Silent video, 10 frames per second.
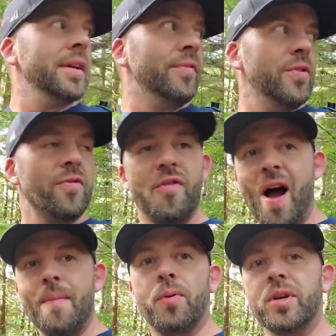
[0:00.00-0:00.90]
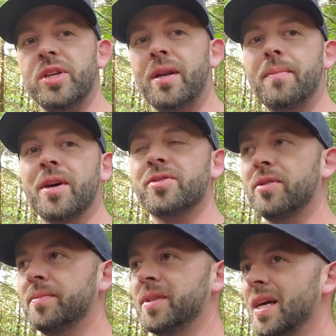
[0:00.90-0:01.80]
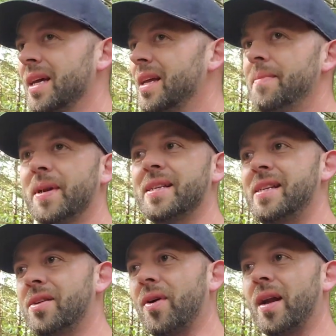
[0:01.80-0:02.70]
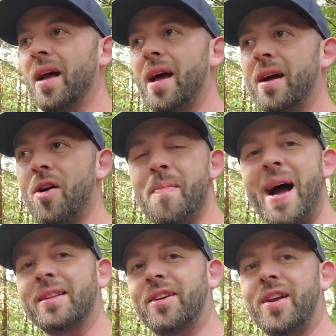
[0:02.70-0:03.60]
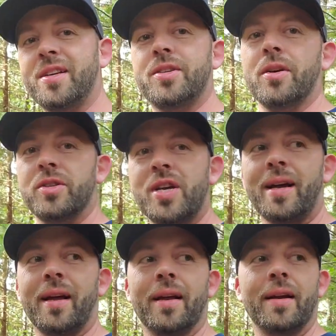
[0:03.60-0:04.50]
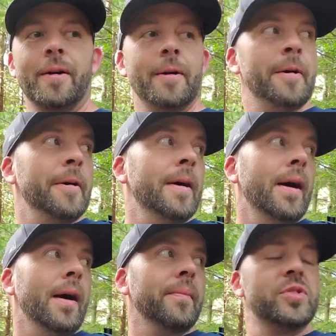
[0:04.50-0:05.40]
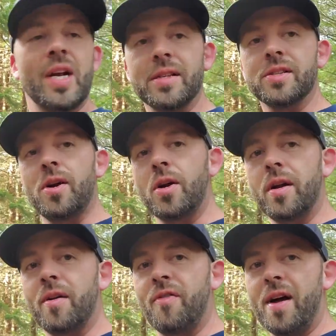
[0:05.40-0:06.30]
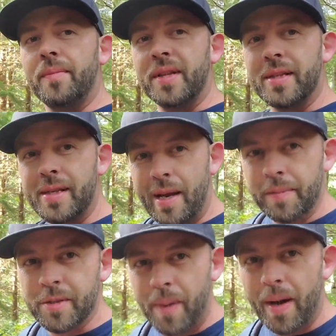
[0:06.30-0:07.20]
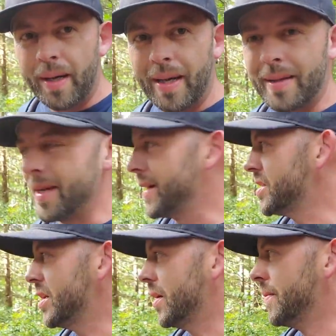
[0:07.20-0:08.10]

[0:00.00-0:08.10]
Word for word: If you find porcini mushrooms, keep it a secret and go back there next year and check it. Um, chances are you're gonna find them in the same spot again the next year.